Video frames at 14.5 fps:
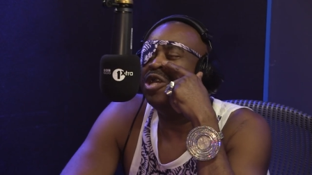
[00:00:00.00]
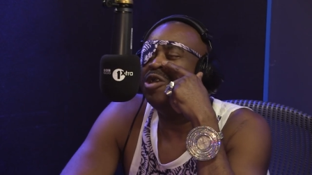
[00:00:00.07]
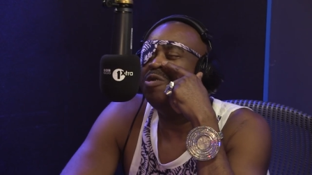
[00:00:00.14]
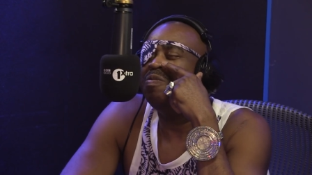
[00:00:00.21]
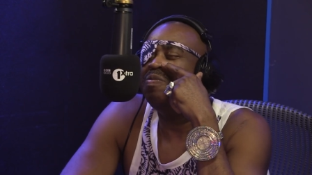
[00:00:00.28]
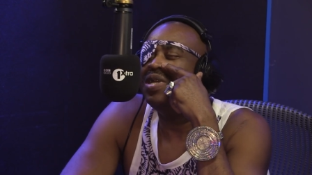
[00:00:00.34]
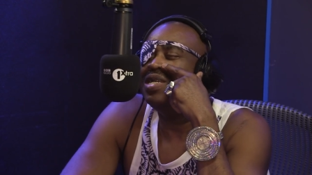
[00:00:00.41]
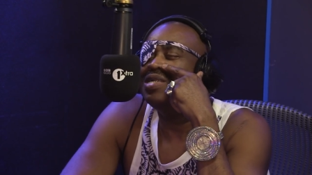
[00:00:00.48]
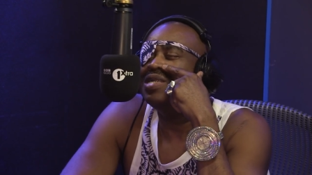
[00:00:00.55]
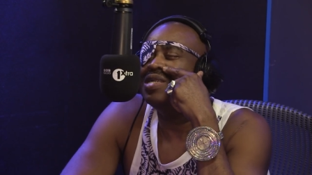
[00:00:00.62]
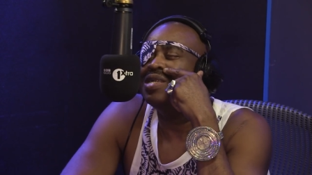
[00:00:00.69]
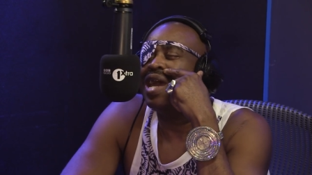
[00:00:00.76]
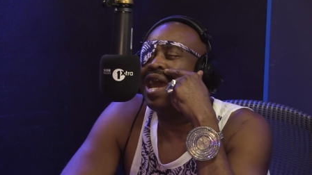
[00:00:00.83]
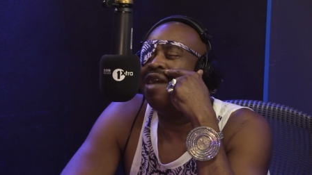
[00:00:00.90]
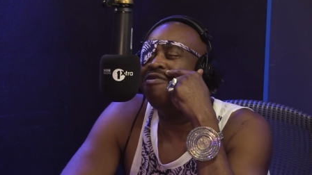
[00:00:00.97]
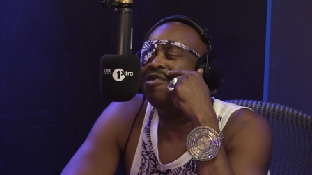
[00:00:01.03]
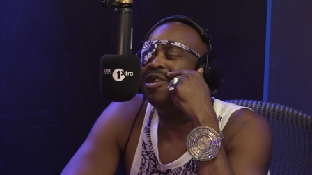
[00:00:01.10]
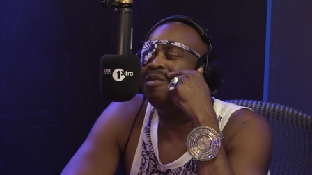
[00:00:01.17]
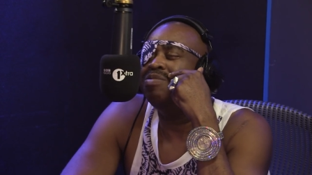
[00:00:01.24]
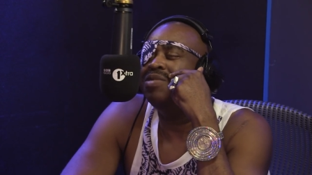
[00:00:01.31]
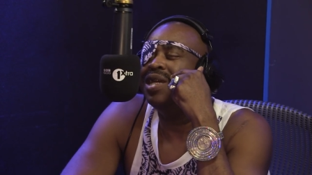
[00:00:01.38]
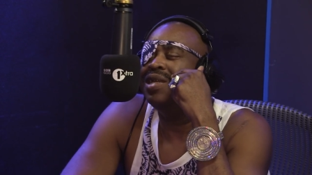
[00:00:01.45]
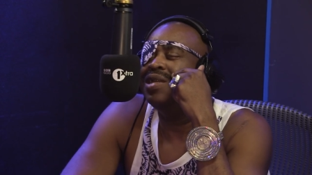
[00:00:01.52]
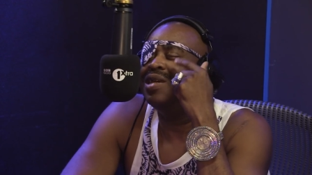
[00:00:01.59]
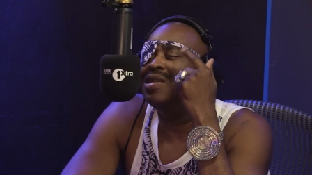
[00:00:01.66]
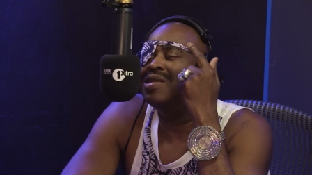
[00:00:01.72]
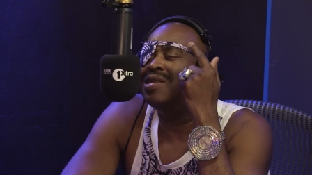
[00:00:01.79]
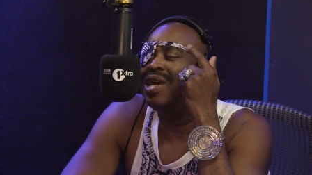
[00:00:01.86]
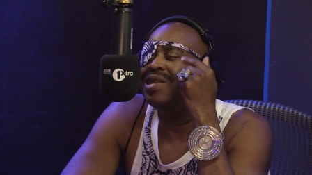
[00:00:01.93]
new piece. It's an Africa plate.
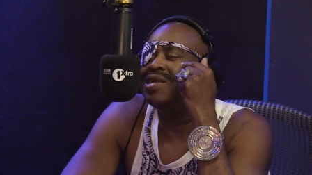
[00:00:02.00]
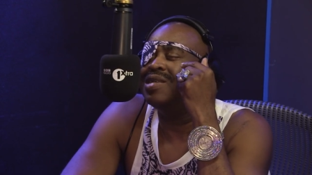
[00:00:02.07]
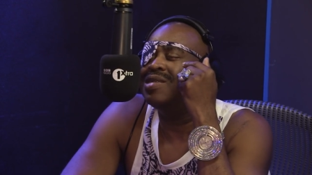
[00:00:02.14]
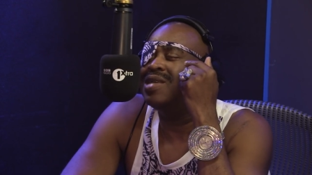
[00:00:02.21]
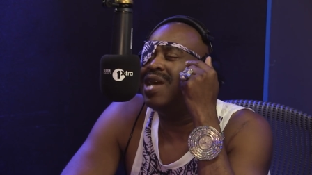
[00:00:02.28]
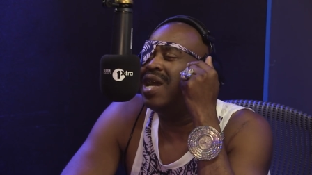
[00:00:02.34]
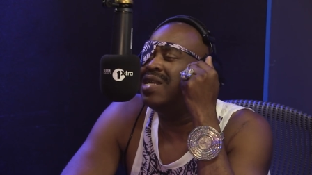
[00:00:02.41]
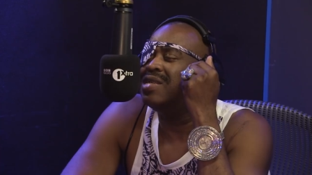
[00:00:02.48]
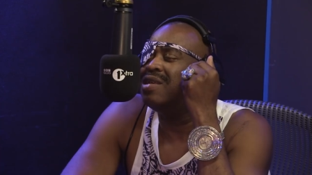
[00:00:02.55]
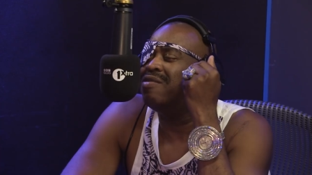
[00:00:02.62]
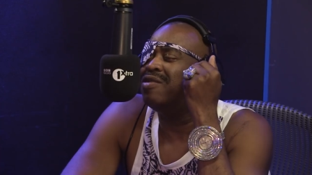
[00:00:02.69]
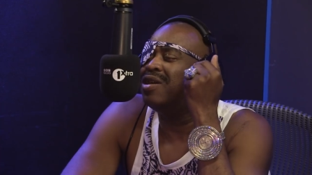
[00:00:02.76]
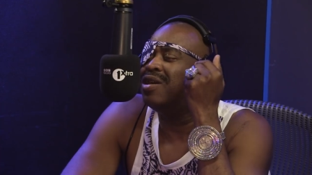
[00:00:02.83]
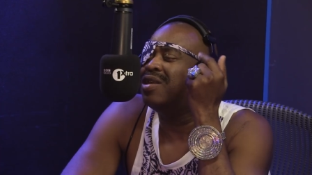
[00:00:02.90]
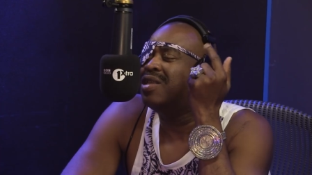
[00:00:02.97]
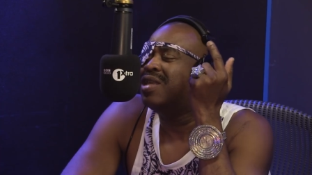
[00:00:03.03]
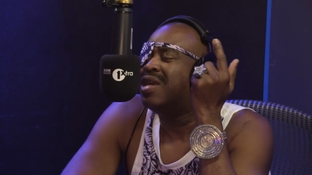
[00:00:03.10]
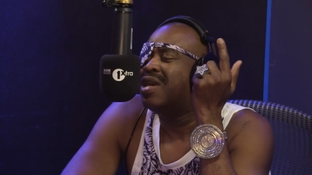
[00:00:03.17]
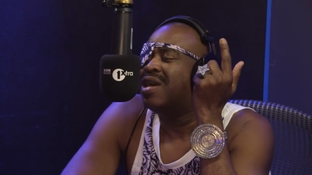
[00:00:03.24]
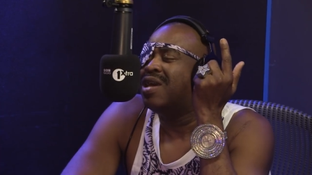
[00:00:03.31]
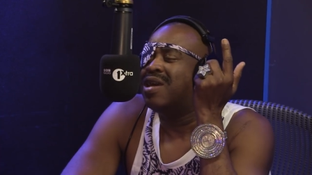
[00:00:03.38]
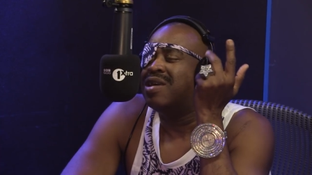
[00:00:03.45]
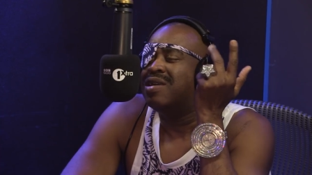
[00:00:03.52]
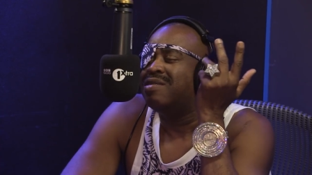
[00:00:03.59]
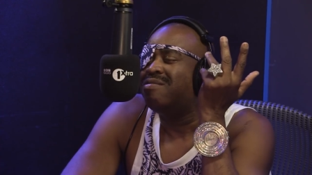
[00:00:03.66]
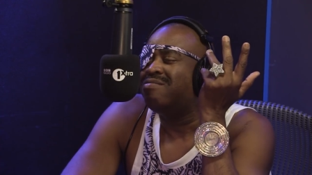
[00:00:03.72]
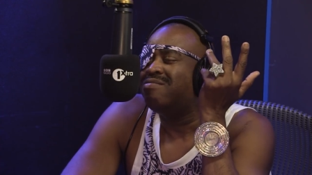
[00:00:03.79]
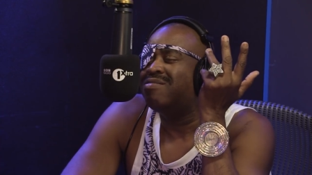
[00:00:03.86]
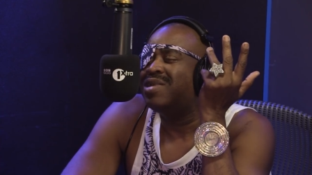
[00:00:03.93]
It's like the size of a.
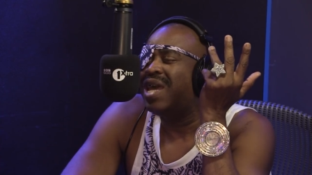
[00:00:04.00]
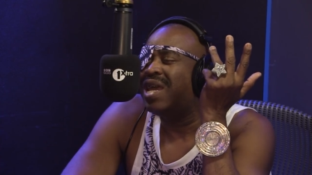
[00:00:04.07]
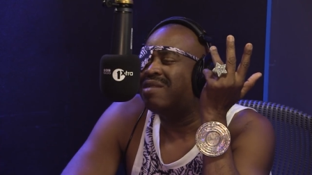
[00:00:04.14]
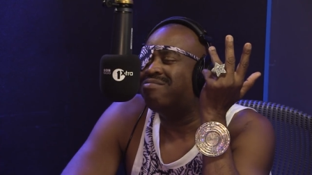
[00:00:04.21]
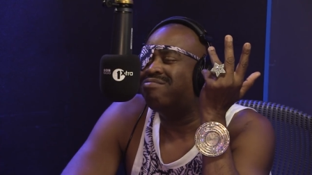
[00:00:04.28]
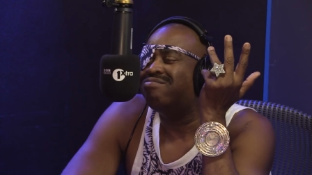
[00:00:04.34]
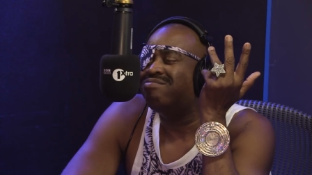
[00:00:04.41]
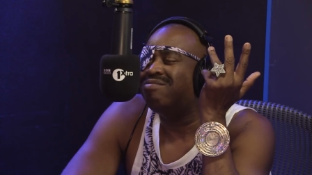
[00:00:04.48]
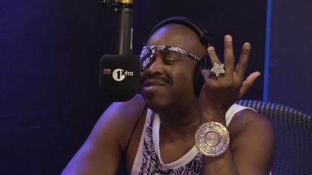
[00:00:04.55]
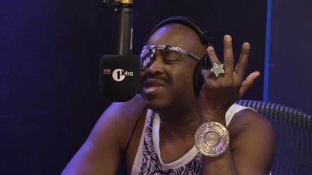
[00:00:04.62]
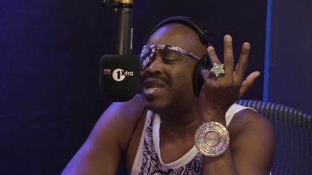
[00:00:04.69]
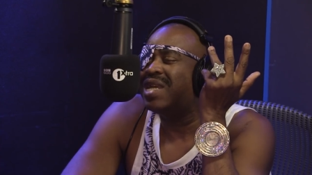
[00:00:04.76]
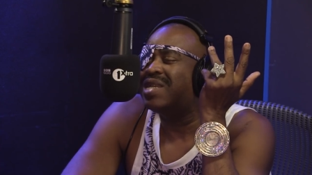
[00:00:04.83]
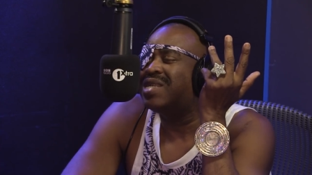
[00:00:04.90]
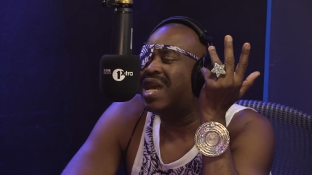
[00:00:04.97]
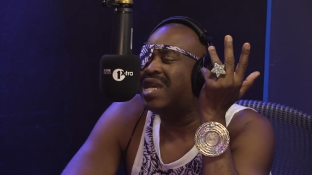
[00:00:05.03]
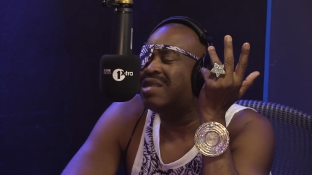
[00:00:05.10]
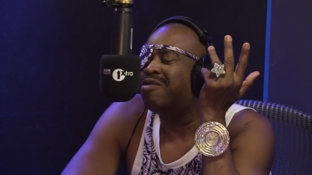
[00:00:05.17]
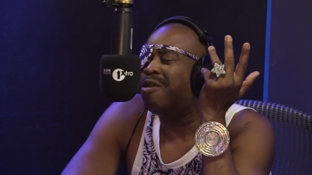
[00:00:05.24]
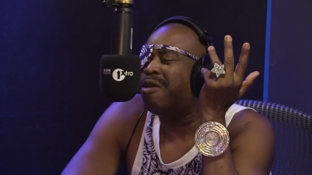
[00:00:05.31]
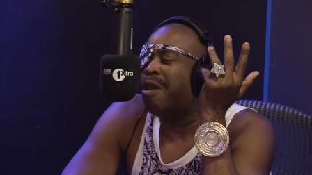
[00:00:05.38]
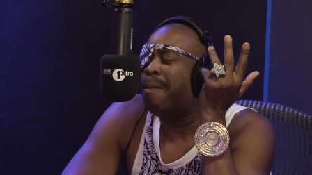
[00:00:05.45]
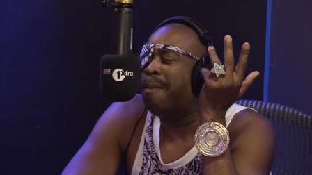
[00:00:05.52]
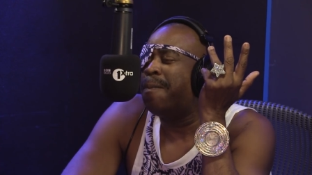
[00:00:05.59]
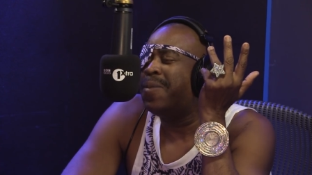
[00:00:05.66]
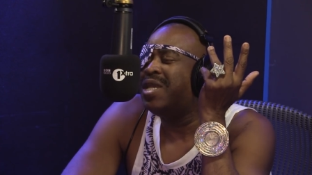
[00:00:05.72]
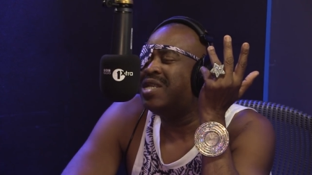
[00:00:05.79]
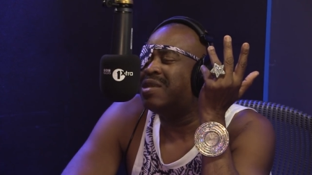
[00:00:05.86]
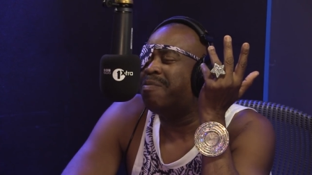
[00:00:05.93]
It's like it's like size of a, a
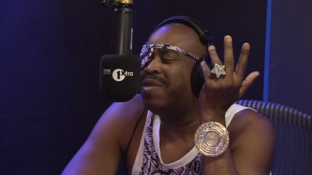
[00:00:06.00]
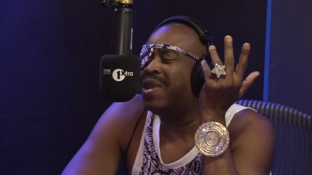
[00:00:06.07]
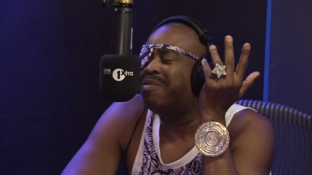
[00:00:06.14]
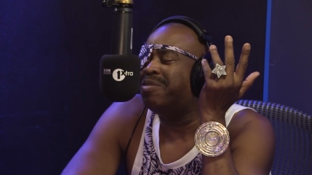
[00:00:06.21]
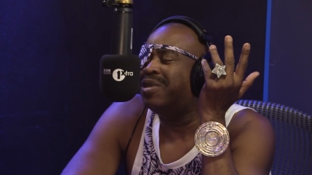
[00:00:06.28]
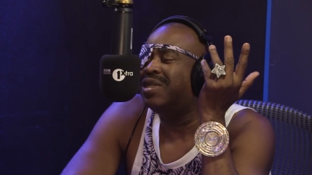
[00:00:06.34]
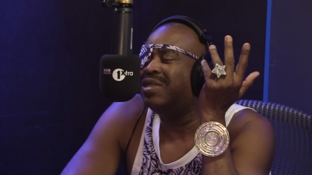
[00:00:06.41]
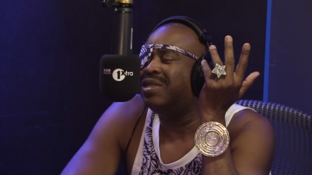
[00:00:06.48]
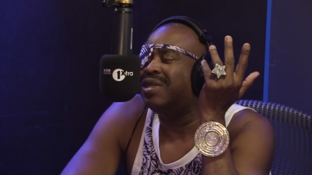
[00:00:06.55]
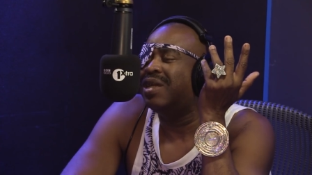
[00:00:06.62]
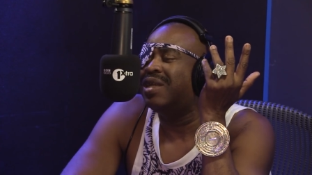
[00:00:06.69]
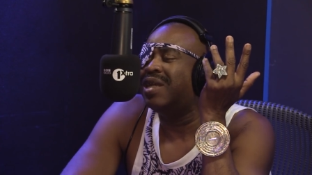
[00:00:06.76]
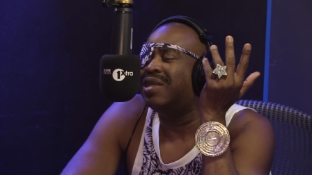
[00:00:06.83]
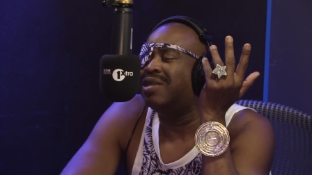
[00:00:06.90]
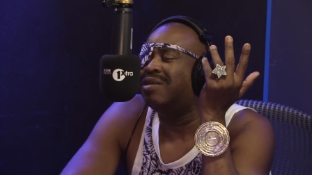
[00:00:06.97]
piece of paper, like